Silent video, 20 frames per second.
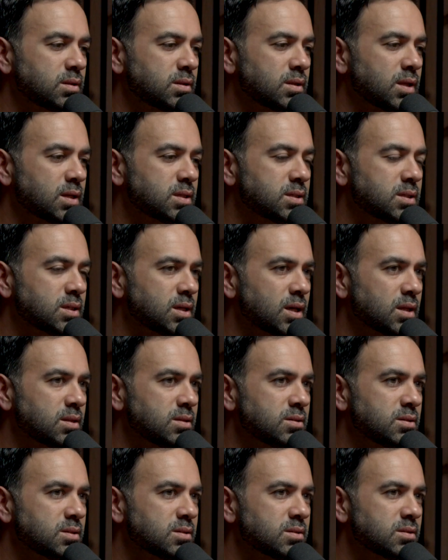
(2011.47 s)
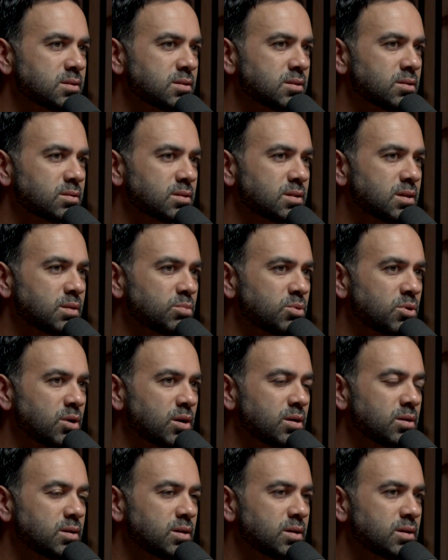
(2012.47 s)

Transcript: that togetherness is so temporary.